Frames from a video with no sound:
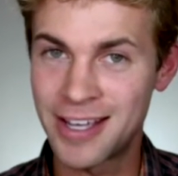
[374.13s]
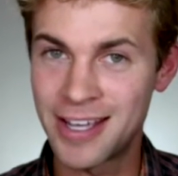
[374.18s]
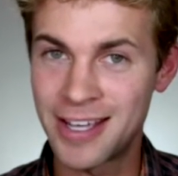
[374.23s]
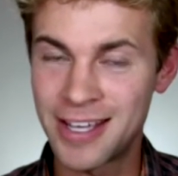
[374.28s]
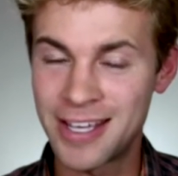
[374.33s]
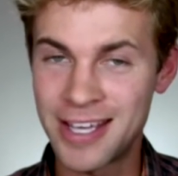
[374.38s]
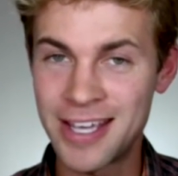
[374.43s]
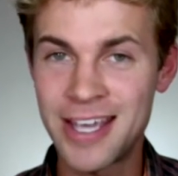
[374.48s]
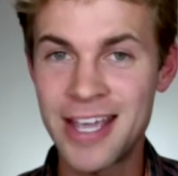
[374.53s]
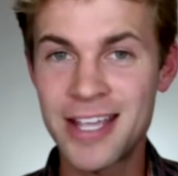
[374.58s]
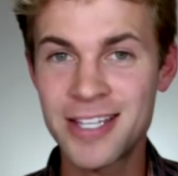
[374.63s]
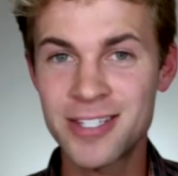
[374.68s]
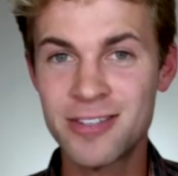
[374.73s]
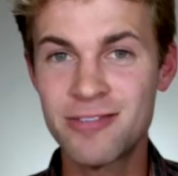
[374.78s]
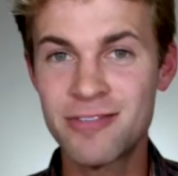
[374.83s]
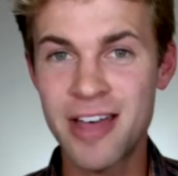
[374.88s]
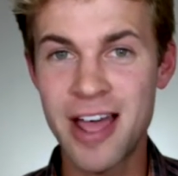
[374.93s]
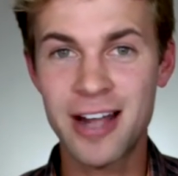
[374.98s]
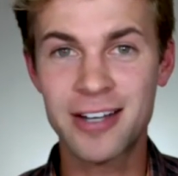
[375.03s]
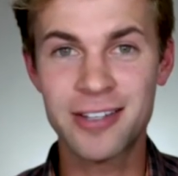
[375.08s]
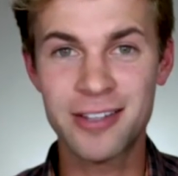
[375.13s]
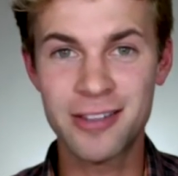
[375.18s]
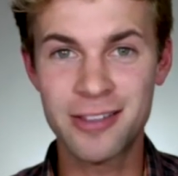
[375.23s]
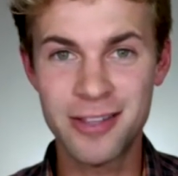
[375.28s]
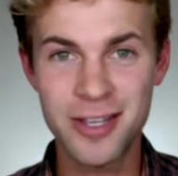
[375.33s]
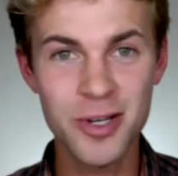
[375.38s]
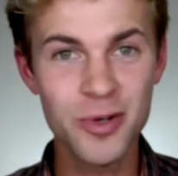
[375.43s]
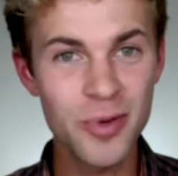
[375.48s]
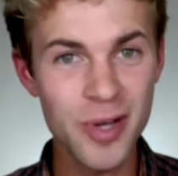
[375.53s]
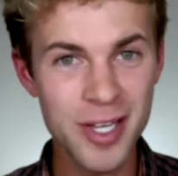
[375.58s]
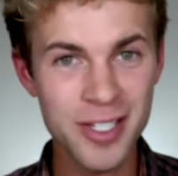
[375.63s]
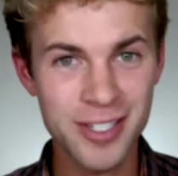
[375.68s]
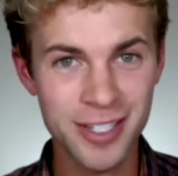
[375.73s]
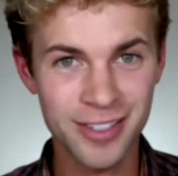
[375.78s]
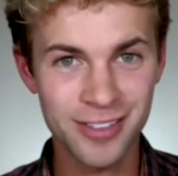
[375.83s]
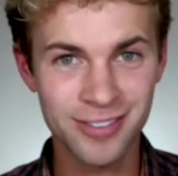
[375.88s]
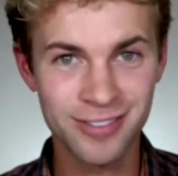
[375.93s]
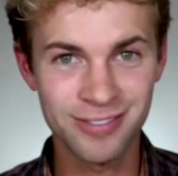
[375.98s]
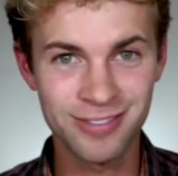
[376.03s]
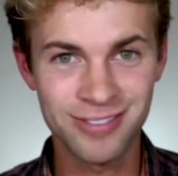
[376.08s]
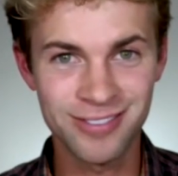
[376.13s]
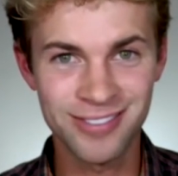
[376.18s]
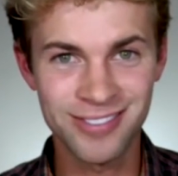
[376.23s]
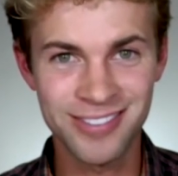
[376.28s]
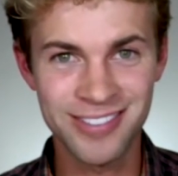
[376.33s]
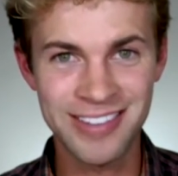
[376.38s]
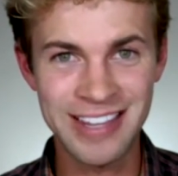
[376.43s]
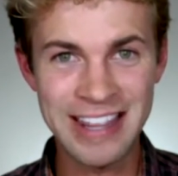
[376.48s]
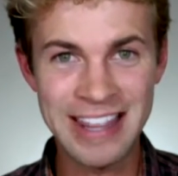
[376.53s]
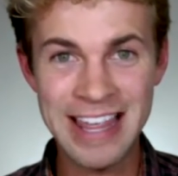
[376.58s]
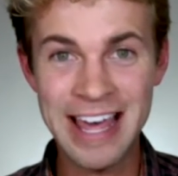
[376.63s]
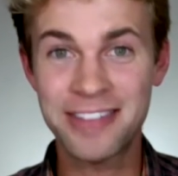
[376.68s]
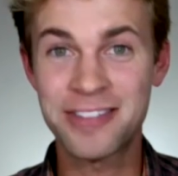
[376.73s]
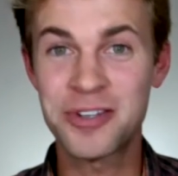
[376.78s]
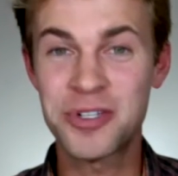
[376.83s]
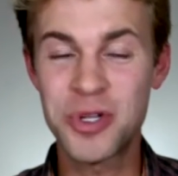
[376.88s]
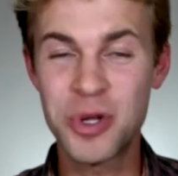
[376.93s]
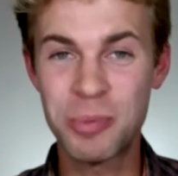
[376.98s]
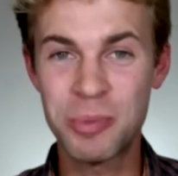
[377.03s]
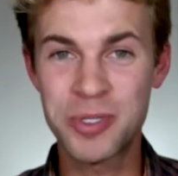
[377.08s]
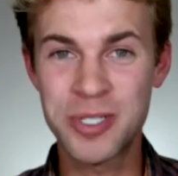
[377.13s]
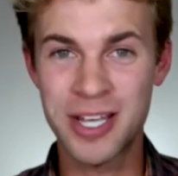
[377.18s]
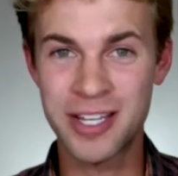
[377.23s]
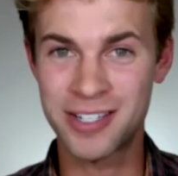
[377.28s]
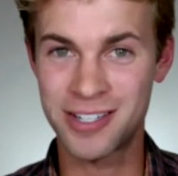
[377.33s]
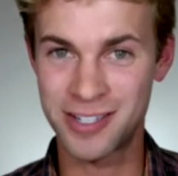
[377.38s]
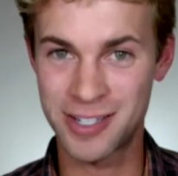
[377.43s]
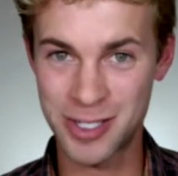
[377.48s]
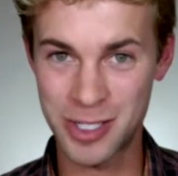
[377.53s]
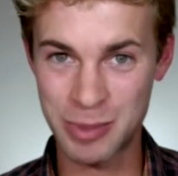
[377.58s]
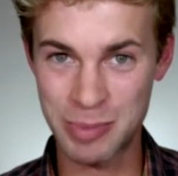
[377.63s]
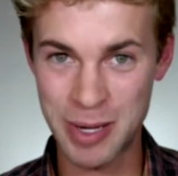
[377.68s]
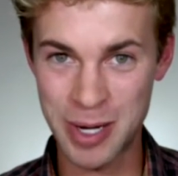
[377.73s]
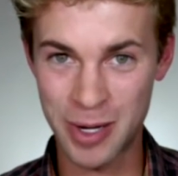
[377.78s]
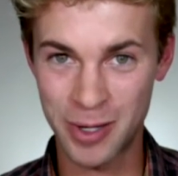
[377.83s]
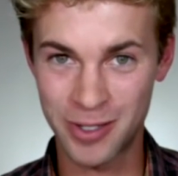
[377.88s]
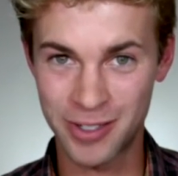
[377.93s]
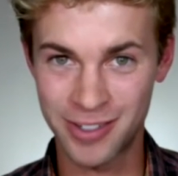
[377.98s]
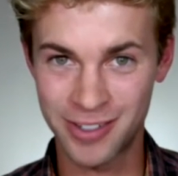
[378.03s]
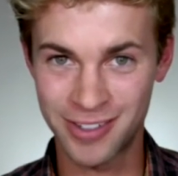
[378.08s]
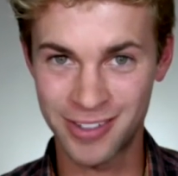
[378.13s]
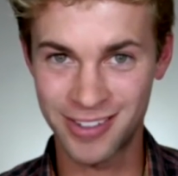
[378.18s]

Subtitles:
He is, in fact, the reason that the 2% disappeared.